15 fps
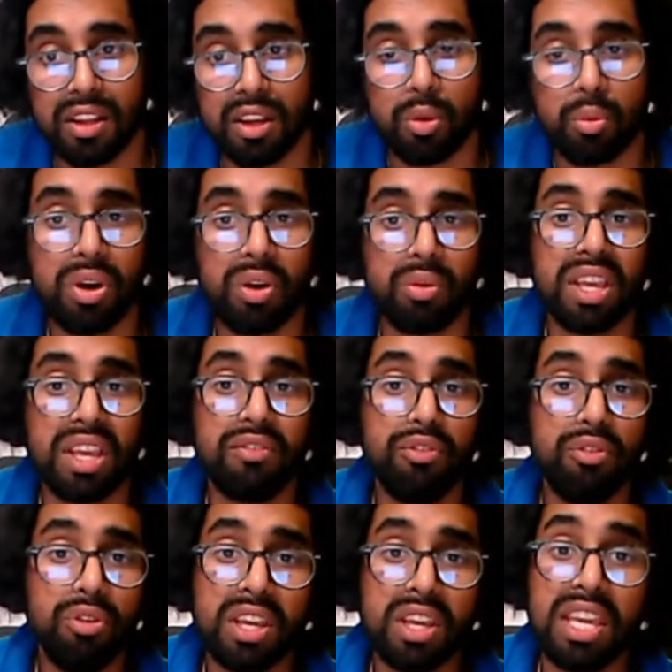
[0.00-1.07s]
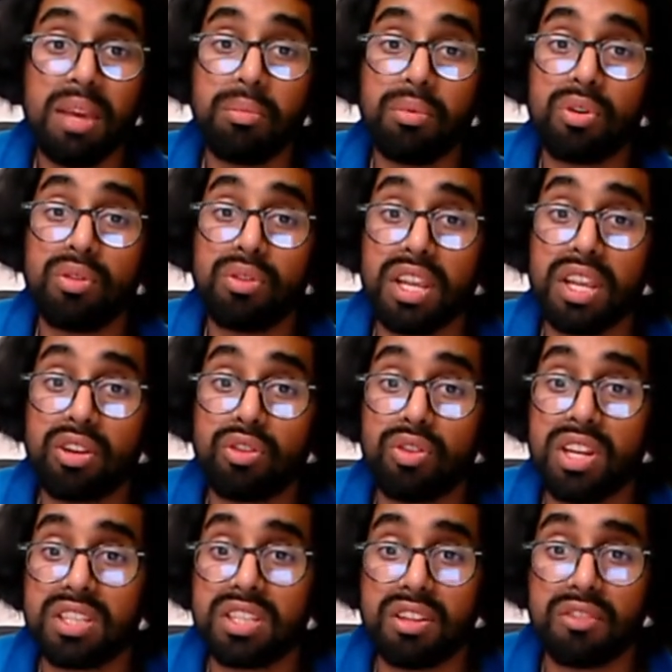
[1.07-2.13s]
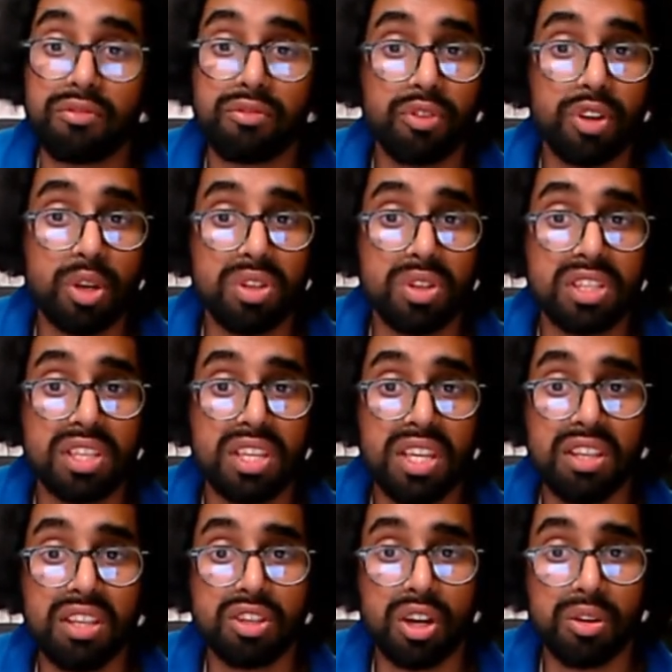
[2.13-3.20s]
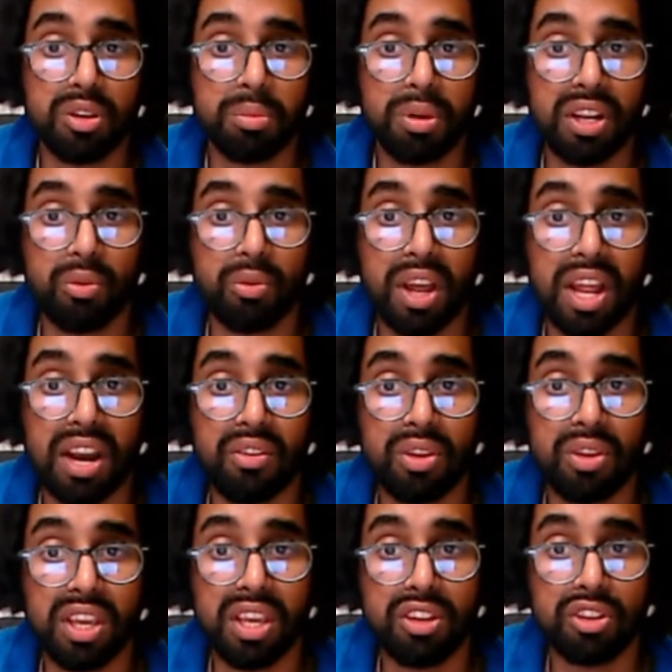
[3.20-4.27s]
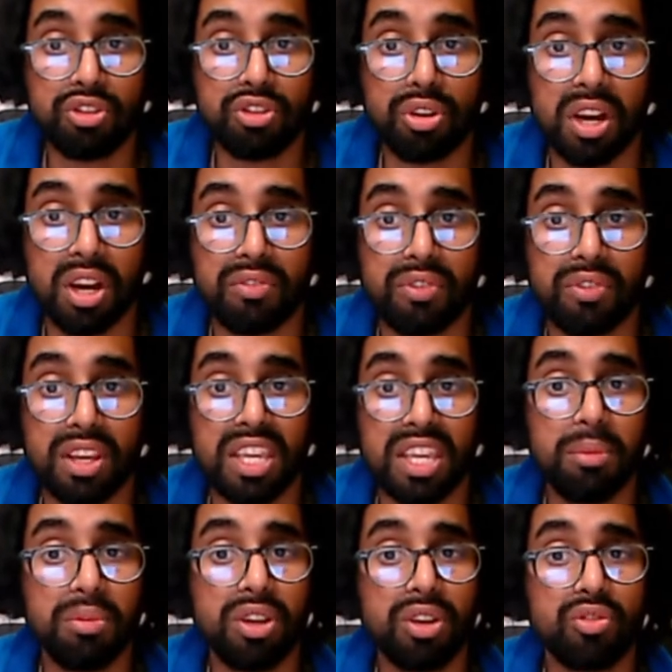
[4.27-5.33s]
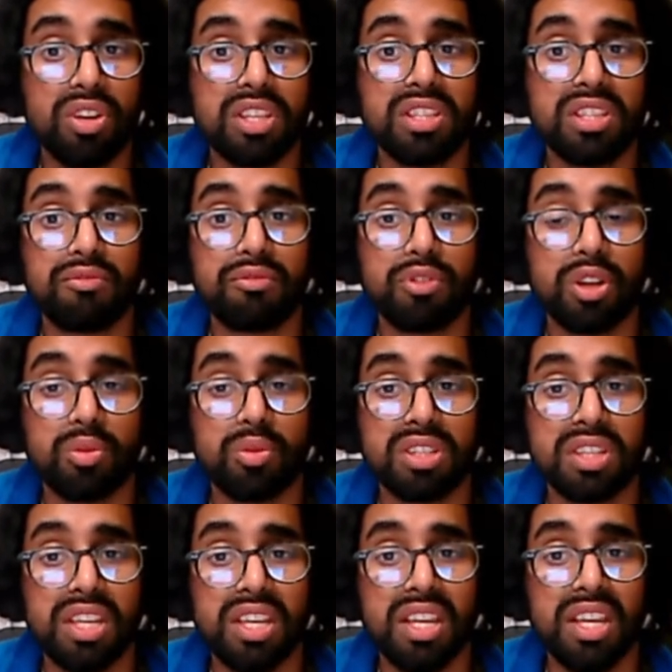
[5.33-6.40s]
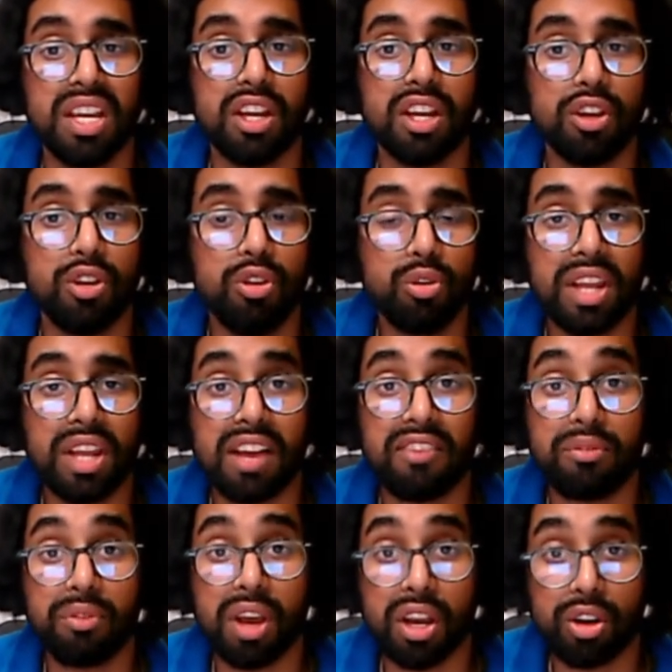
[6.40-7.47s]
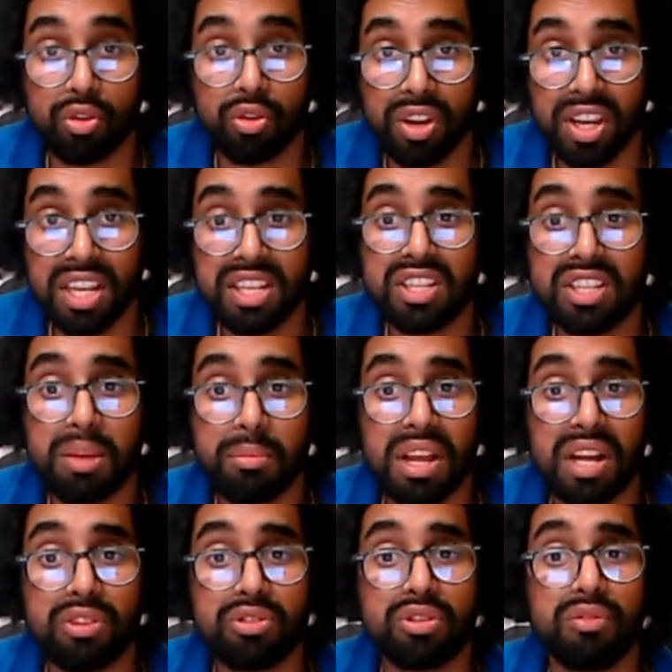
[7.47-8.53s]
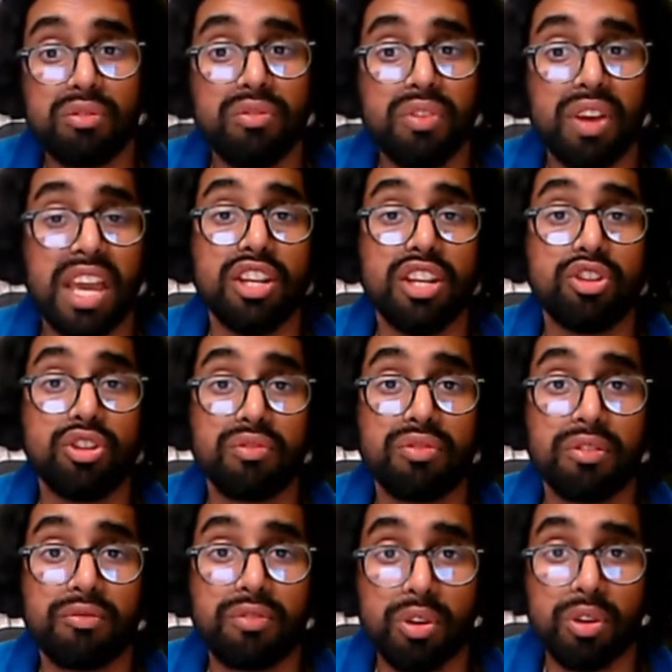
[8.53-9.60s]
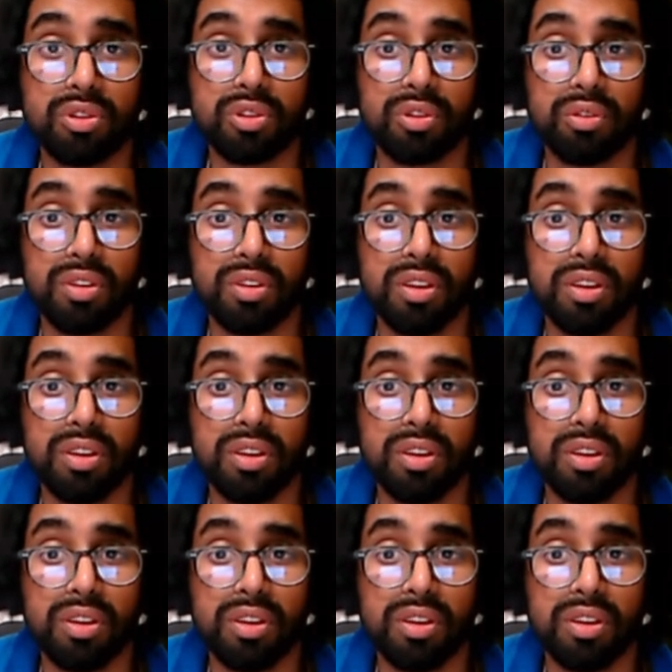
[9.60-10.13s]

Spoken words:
Well, if you keep on increasing the frequency, so I'm going to put a little arrow here to show you, if I keep increasing the frequency, you're going to have a greater amount of energy of the photon.